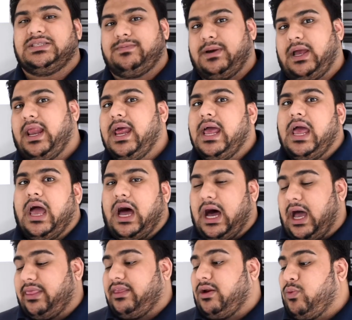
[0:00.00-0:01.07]
but
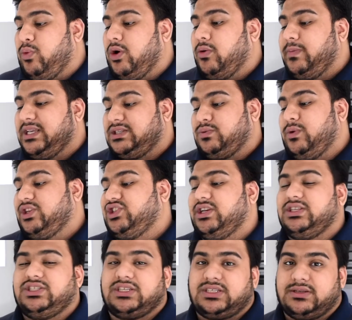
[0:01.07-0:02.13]
there will be
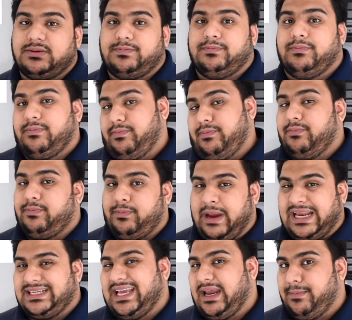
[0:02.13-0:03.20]
switching just to
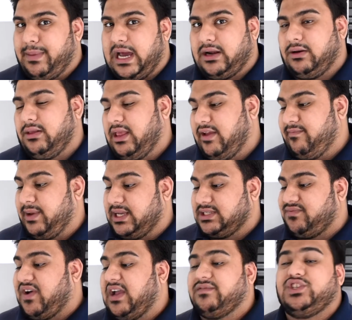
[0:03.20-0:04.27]
maintain battery life because
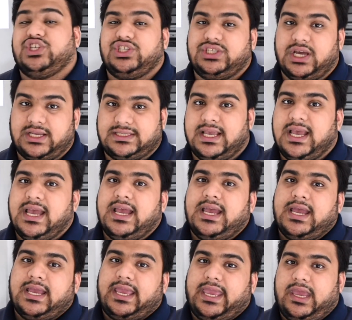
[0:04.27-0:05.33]
5G does
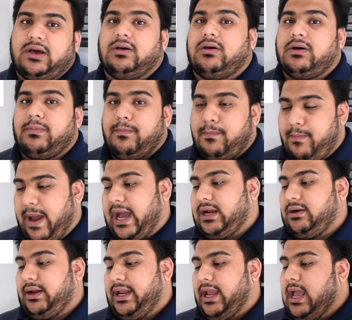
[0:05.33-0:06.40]
kill
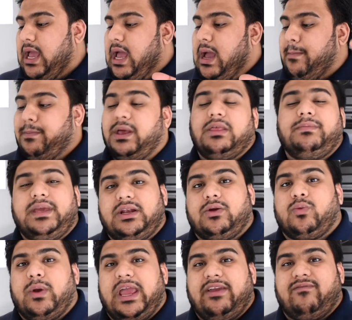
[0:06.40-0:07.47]
battery. Millimeter
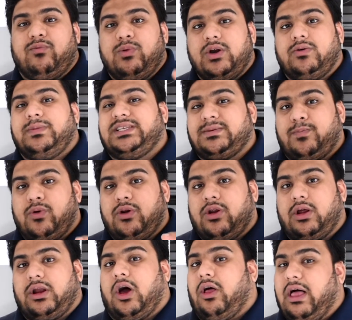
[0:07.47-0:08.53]
wave will be supported
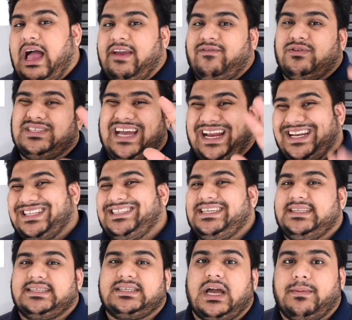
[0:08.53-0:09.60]
on all iPhones. I didn't see
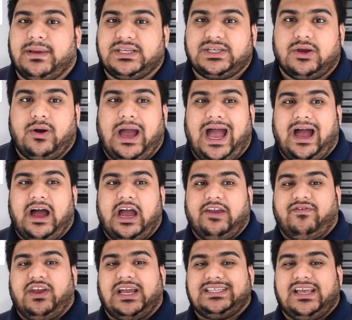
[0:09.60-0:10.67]
this coming. So
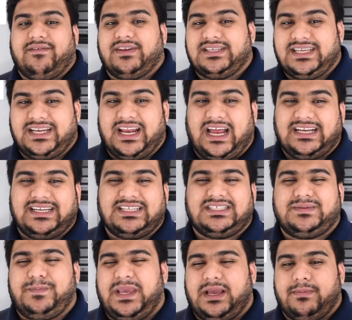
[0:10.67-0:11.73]
if you guys haven't seen it, I did
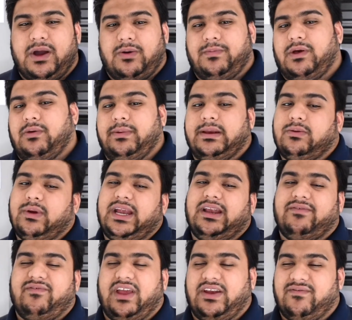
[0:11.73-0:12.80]
speak about millimeter
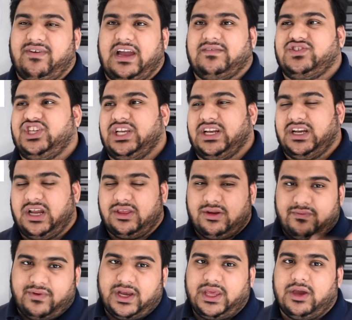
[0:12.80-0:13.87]
wave and 5G in another
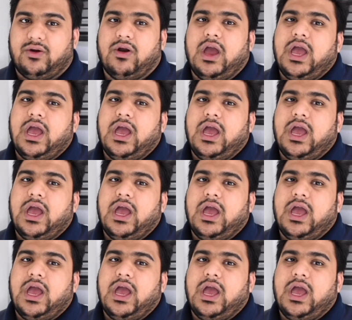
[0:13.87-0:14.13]
video